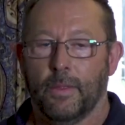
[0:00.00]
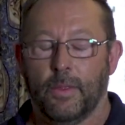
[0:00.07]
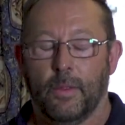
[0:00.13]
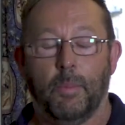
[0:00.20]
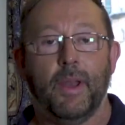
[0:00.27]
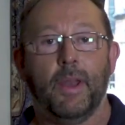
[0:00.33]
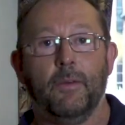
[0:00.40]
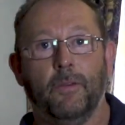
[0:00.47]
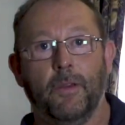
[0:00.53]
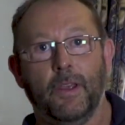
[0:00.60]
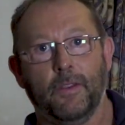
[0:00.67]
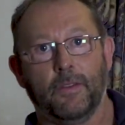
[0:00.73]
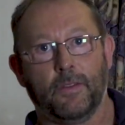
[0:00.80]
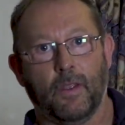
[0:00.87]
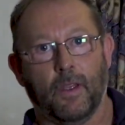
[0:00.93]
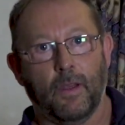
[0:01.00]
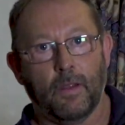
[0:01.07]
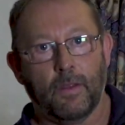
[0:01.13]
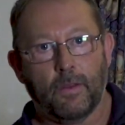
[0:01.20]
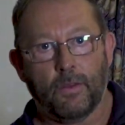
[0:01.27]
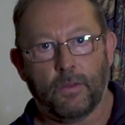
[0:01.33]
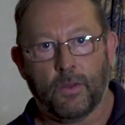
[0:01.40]
The benefits
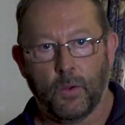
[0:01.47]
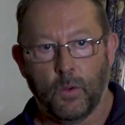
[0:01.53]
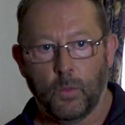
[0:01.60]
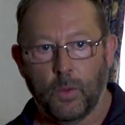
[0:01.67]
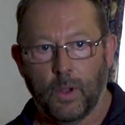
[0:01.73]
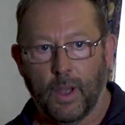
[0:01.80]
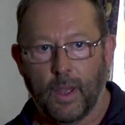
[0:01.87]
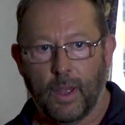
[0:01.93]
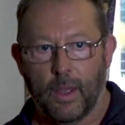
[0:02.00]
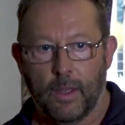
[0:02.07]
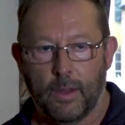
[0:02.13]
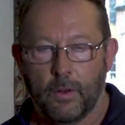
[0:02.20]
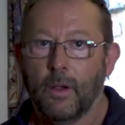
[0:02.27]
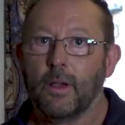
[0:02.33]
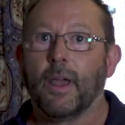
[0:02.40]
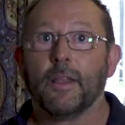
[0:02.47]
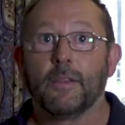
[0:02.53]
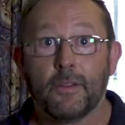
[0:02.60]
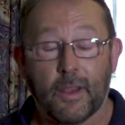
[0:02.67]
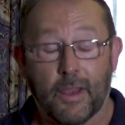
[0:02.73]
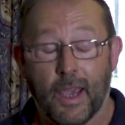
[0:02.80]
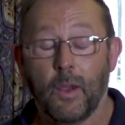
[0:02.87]
to
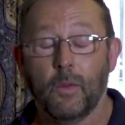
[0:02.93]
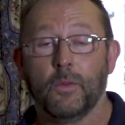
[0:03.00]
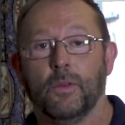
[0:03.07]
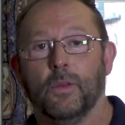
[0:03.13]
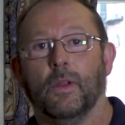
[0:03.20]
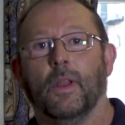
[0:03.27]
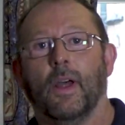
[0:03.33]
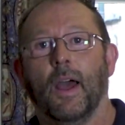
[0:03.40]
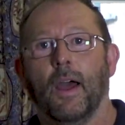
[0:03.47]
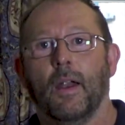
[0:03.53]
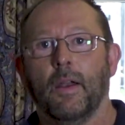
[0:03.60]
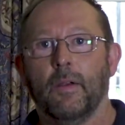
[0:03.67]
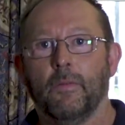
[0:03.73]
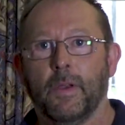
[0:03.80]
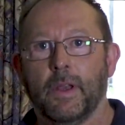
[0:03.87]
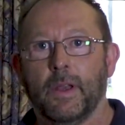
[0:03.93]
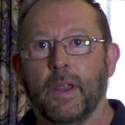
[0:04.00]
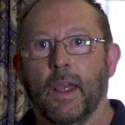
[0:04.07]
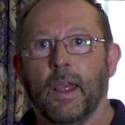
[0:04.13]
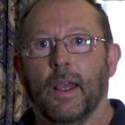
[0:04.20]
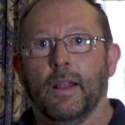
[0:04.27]
Doncaster Council are having